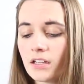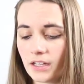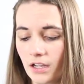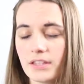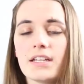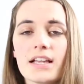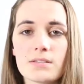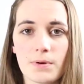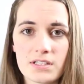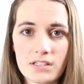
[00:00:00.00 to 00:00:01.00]
Click on the next
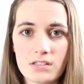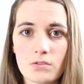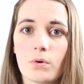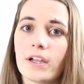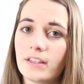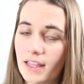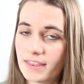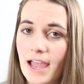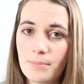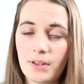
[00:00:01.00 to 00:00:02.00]
person's story, let
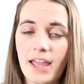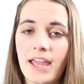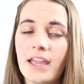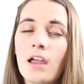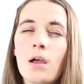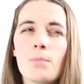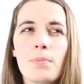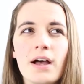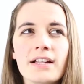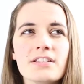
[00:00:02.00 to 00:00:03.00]
that play.
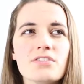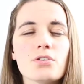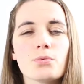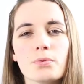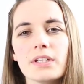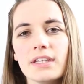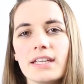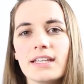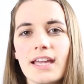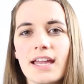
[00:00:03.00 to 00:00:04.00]
But to
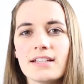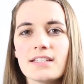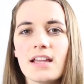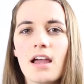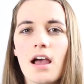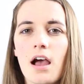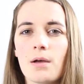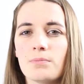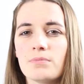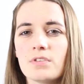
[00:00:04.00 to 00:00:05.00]
really get
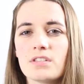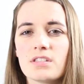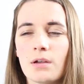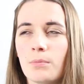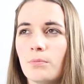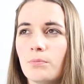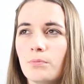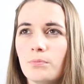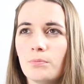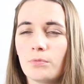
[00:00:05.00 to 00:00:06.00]
some
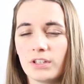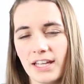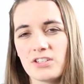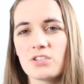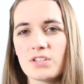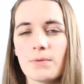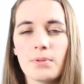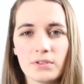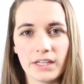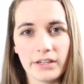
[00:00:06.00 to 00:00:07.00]
relationship
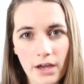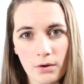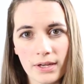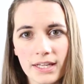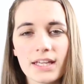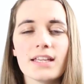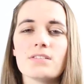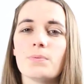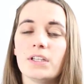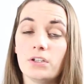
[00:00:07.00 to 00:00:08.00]
building going
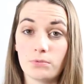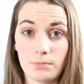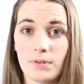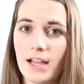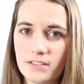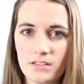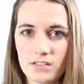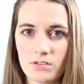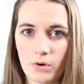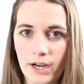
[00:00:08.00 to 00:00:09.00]
is when you reply to the
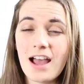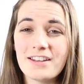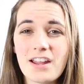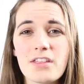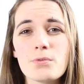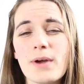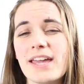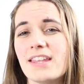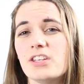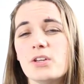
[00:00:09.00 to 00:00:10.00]
story. Another
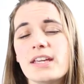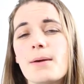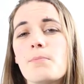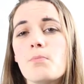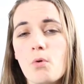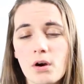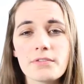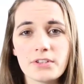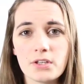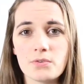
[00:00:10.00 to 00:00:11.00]
way that you can get more
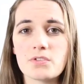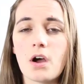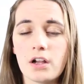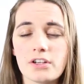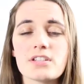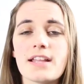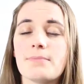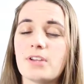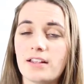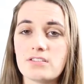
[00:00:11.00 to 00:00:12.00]
views on your
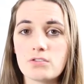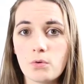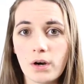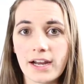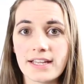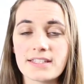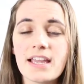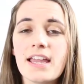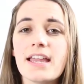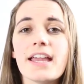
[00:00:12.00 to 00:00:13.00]
Snapchat stories
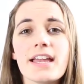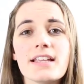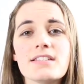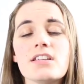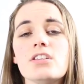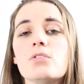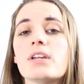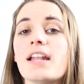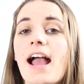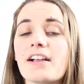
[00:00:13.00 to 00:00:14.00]
is you
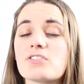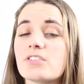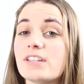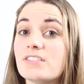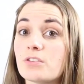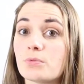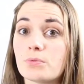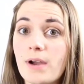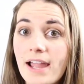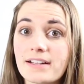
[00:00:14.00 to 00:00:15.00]
can actually
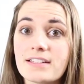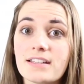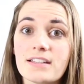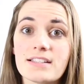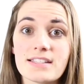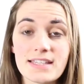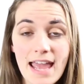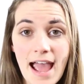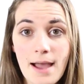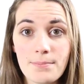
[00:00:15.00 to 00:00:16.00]
direct
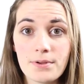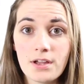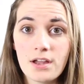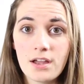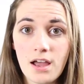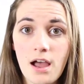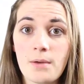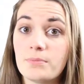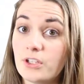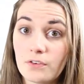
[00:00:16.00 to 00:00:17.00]
snap
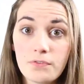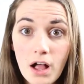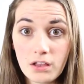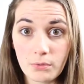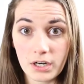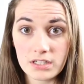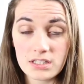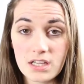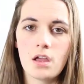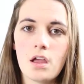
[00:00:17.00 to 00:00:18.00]
your
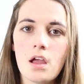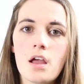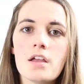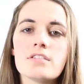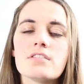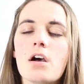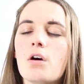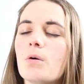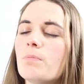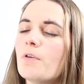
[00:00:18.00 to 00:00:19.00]
followers.
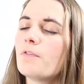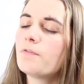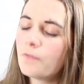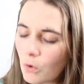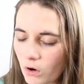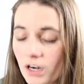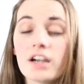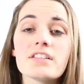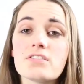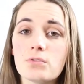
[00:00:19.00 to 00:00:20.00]
So
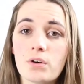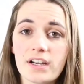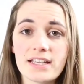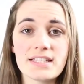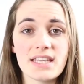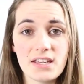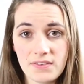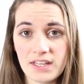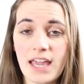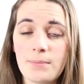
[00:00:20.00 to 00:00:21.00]
before stories
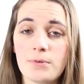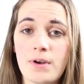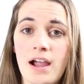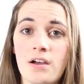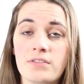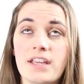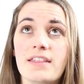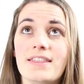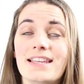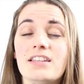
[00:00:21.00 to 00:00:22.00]
even came around,
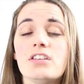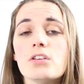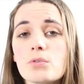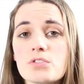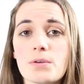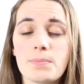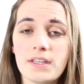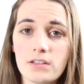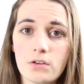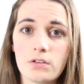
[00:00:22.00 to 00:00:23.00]
and the huge
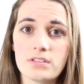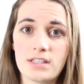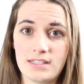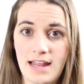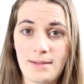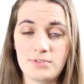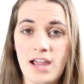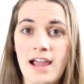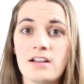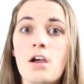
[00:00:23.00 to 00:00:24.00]
appeal to
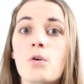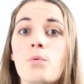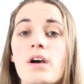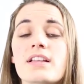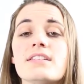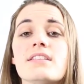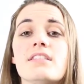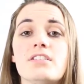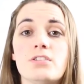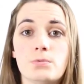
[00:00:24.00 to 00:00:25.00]
Snapchat was
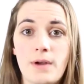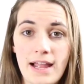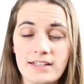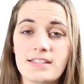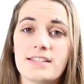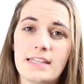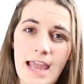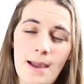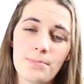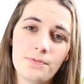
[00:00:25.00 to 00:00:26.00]
the direct
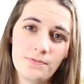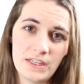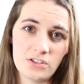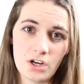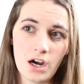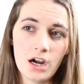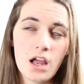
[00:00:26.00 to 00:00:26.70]
snap feature.